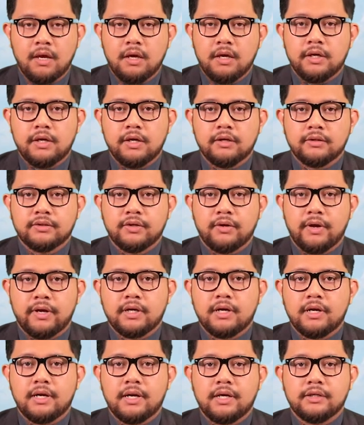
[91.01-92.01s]
He also
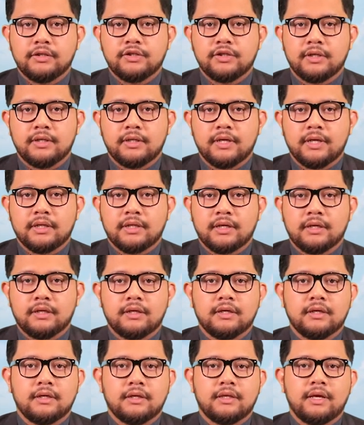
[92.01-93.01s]
acknowledged that the